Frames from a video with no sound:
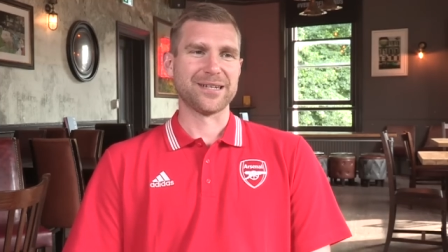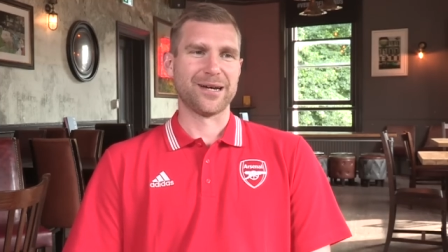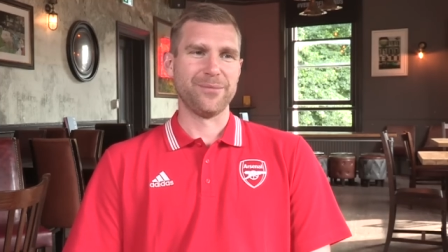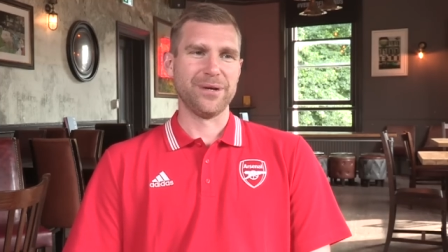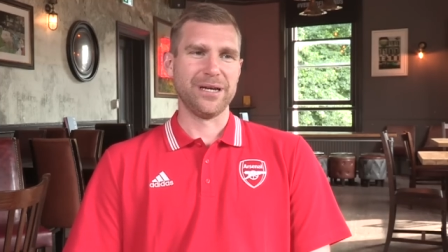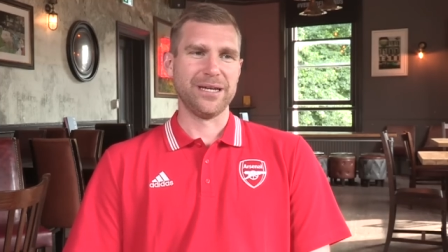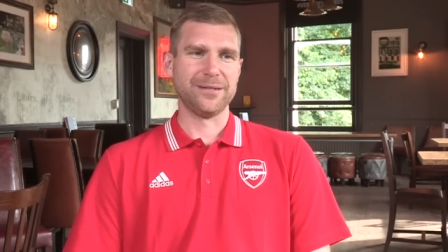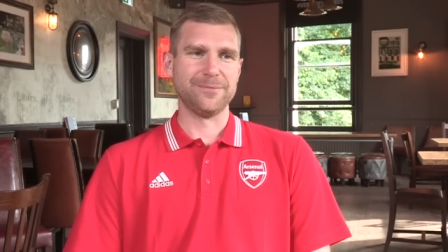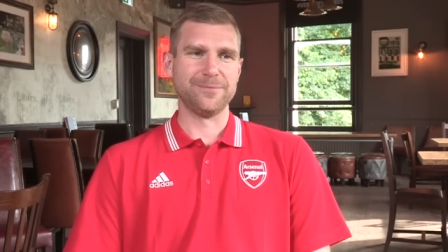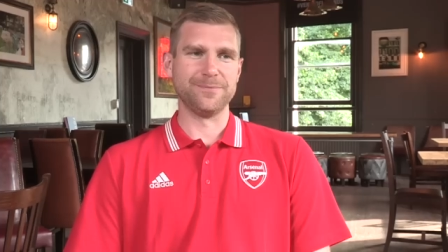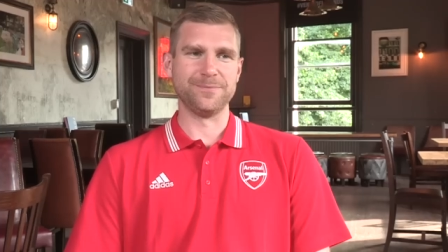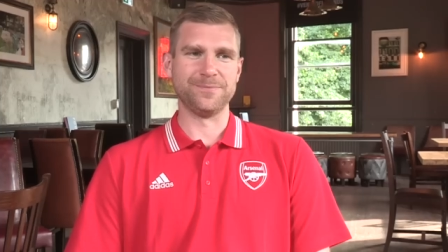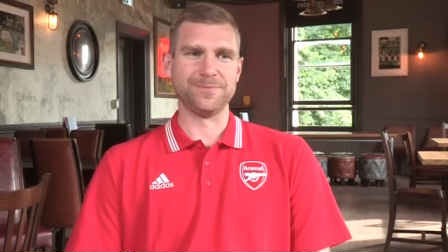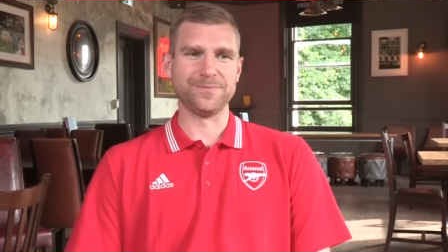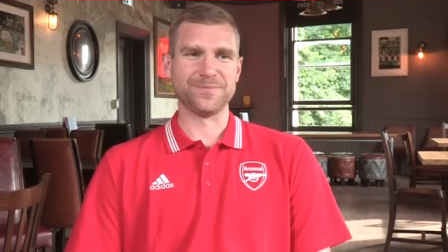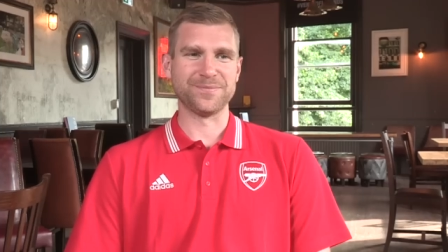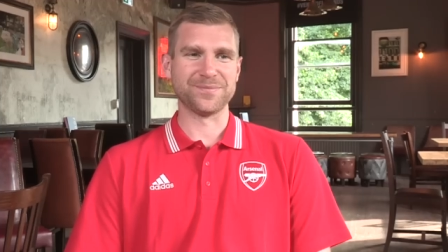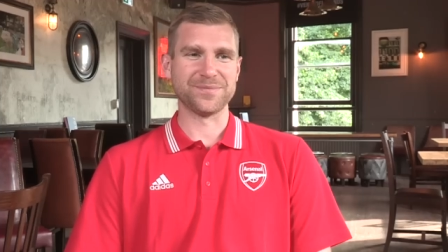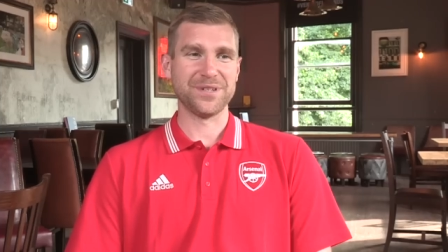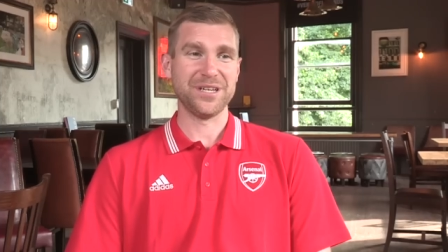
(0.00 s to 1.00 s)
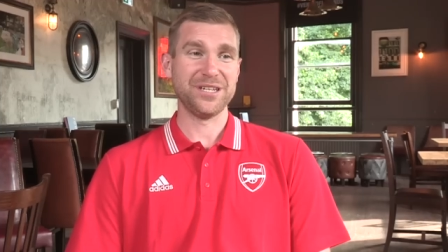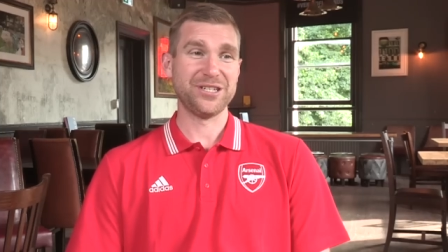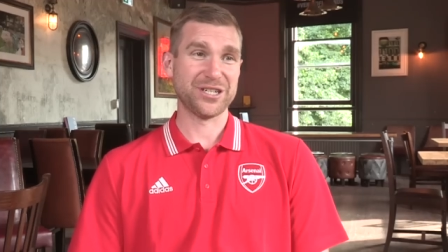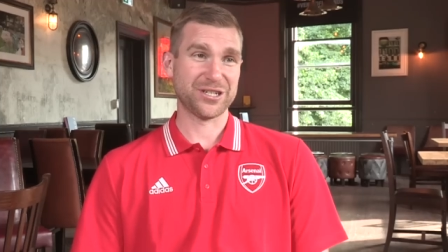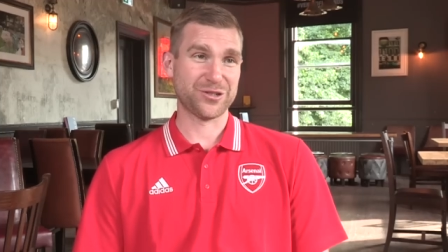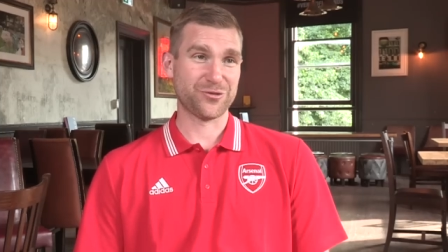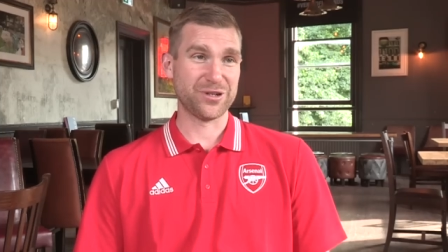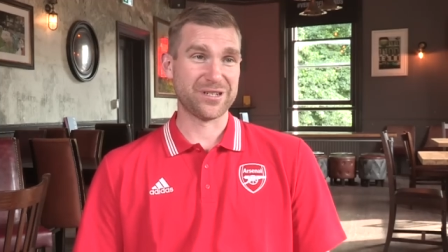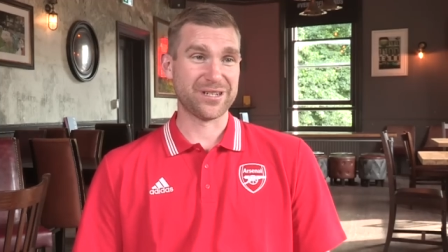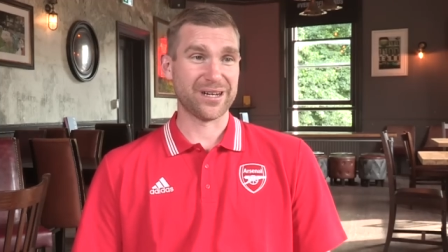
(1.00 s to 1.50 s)
I mean, he
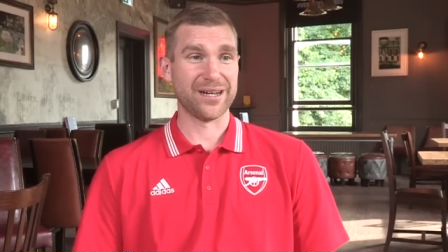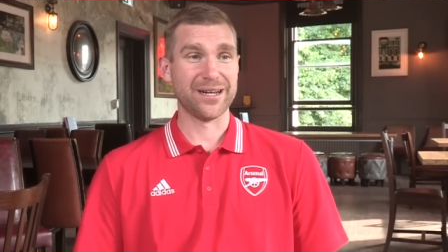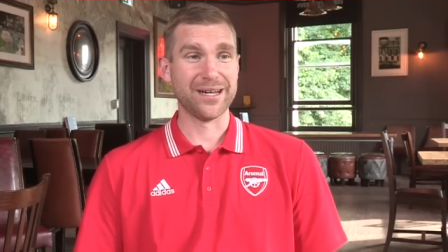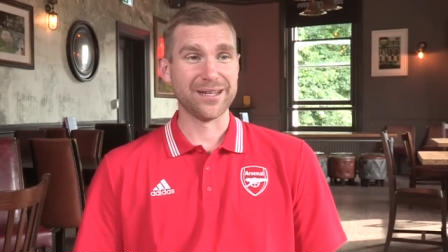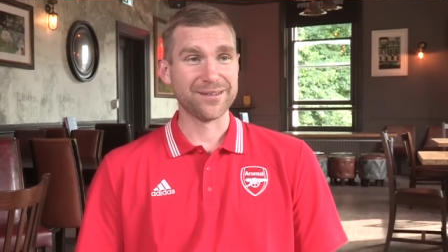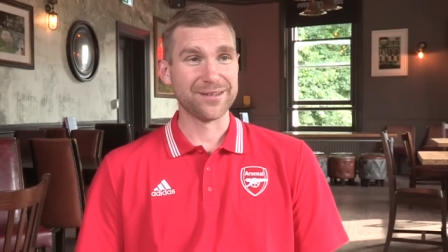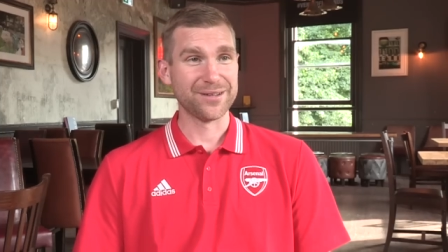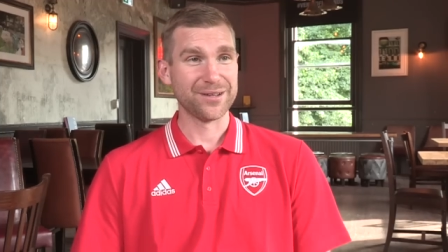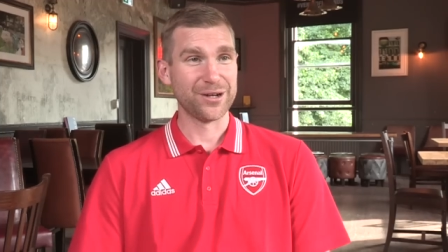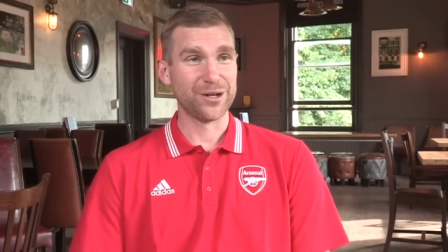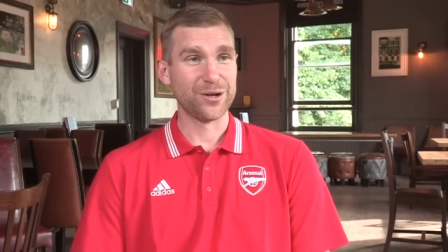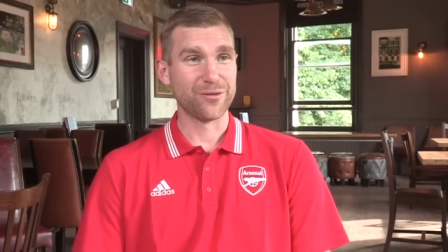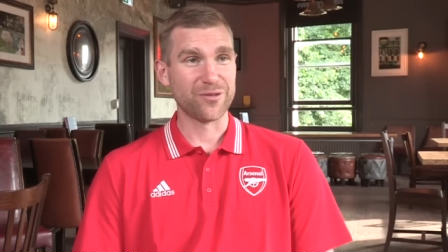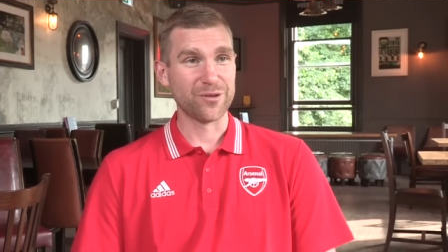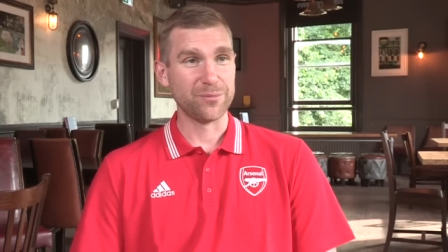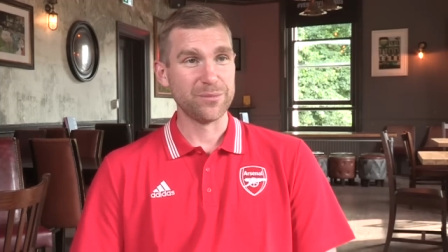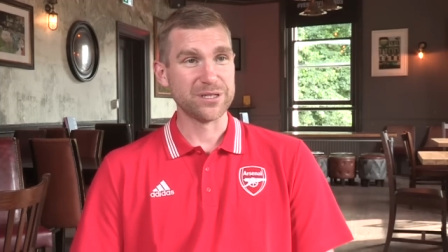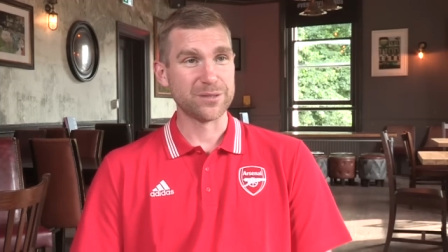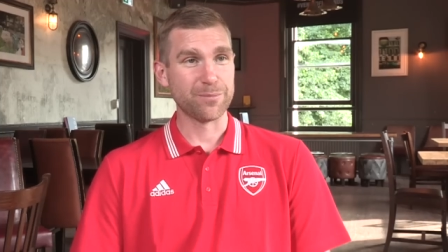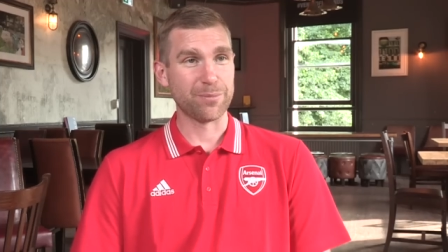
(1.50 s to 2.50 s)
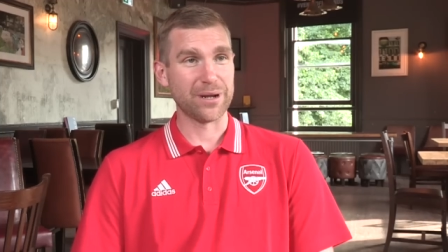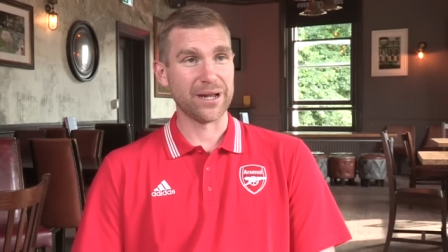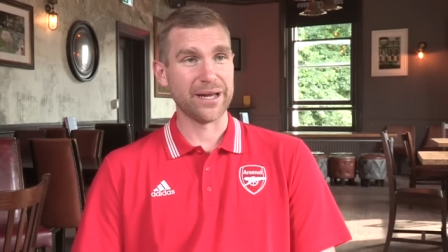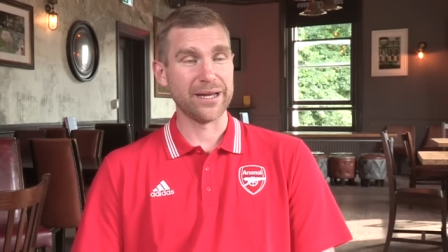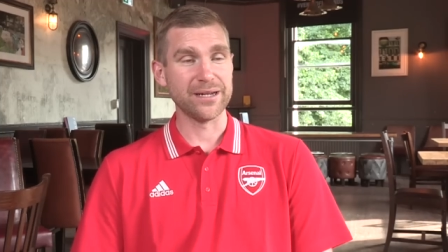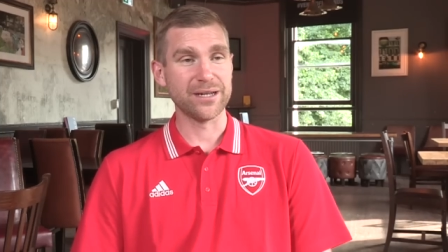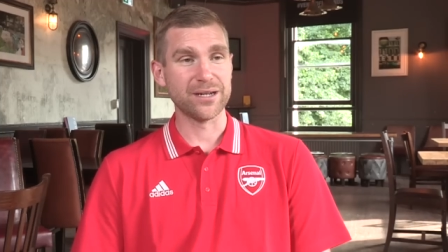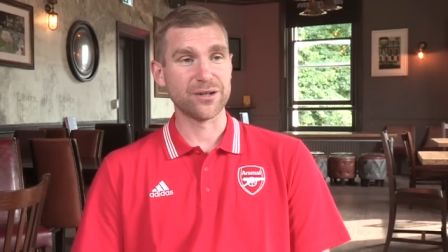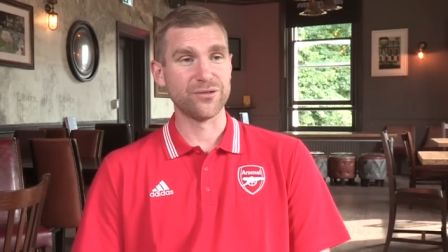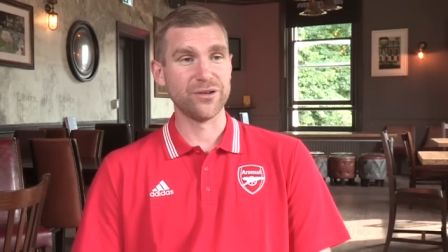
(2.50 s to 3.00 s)
just retired, you know, from his
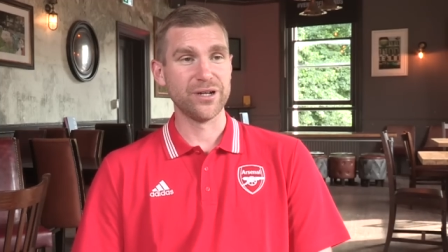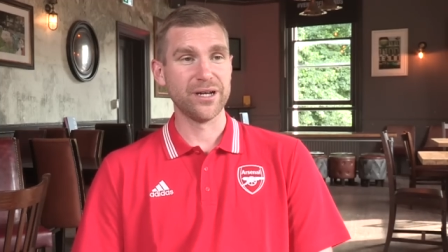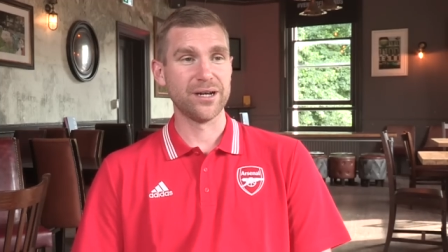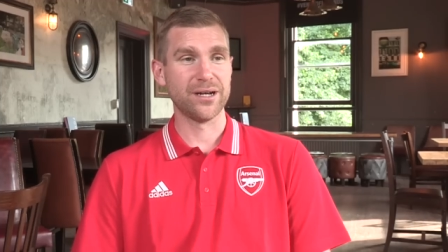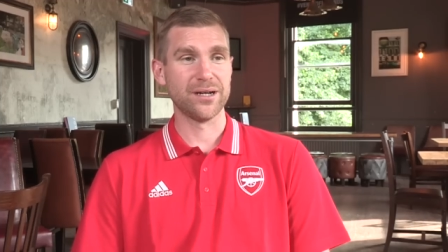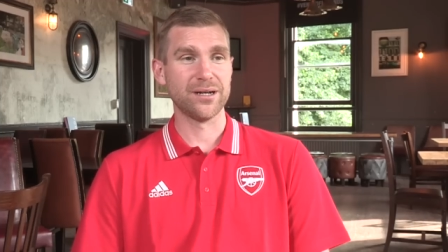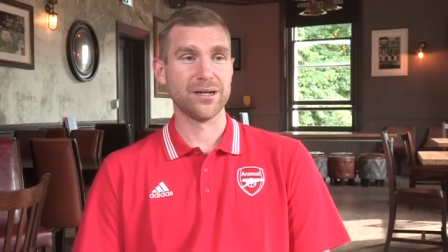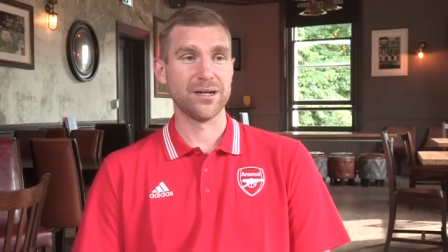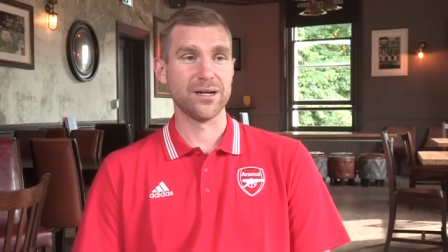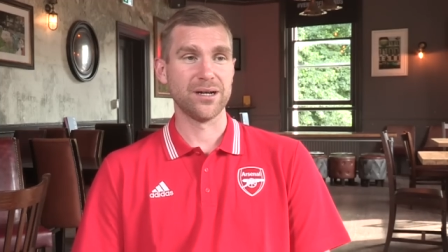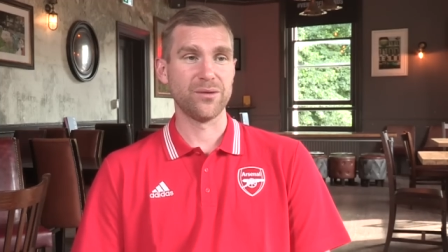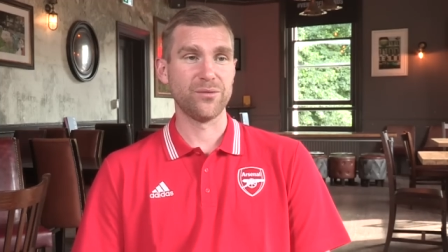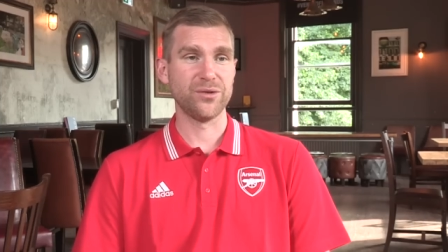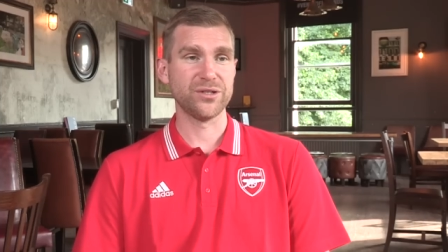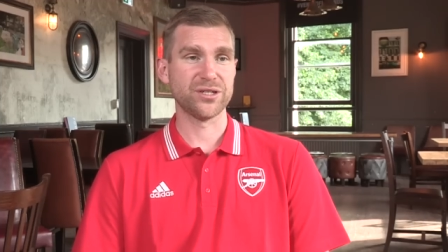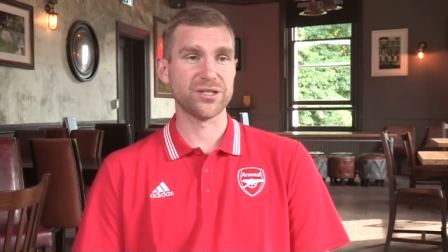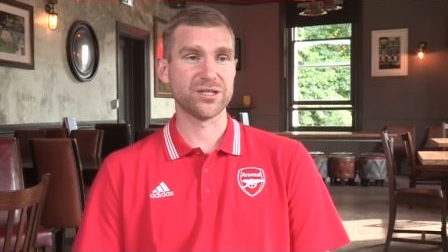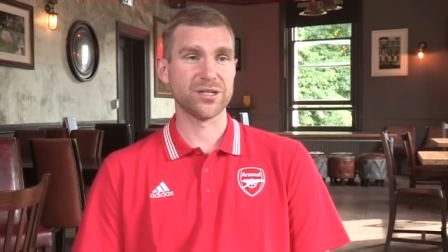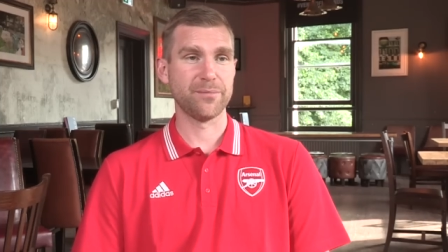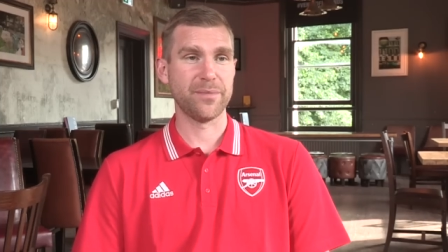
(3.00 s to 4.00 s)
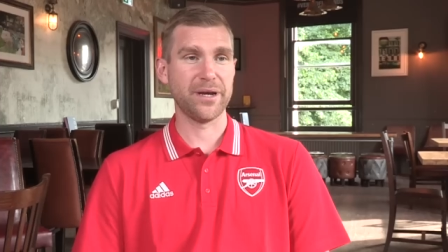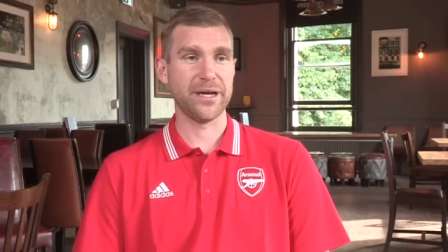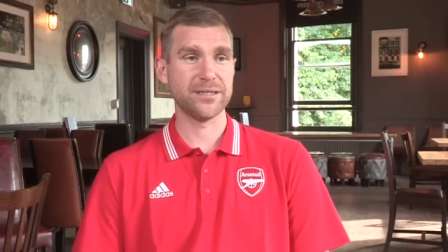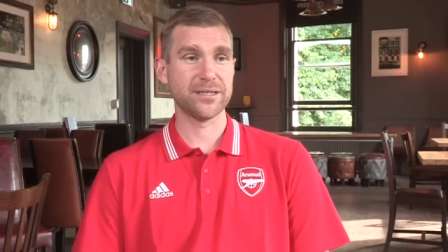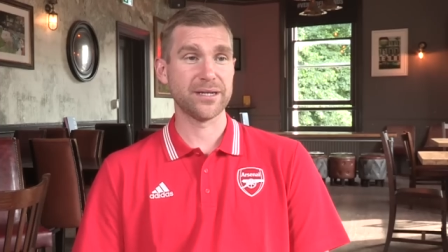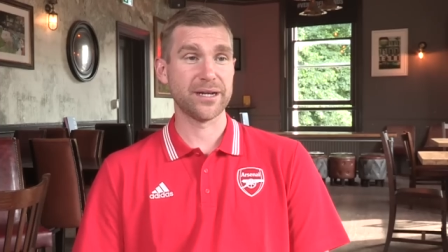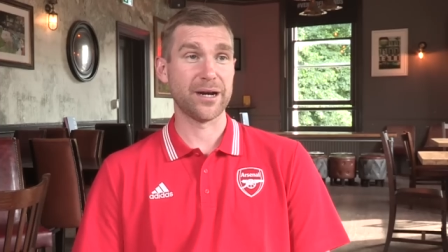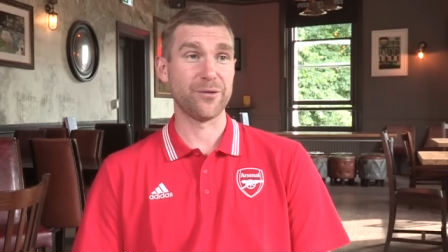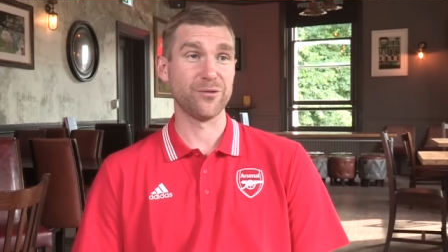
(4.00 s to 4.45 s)
playing career, uh, which is amazing.